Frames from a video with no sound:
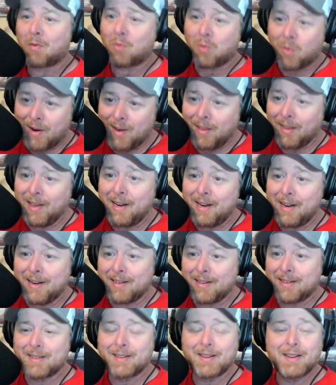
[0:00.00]
Really?
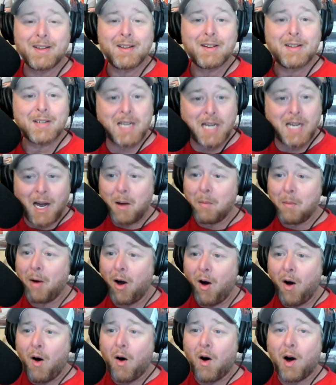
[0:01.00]
Come
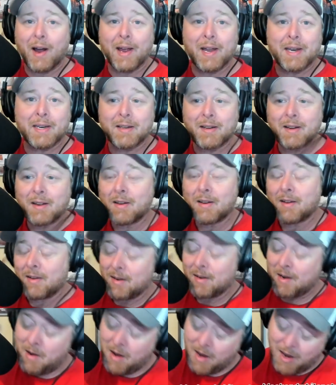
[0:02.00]
on.
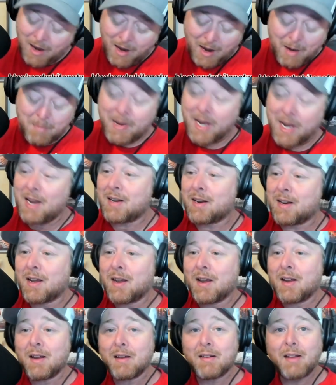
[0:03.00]
I mean,
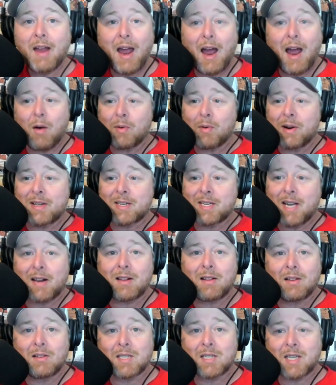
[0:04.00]
how
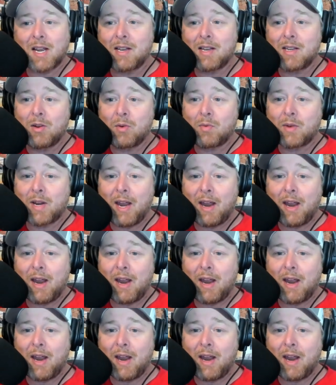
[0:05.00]
ridiculous can you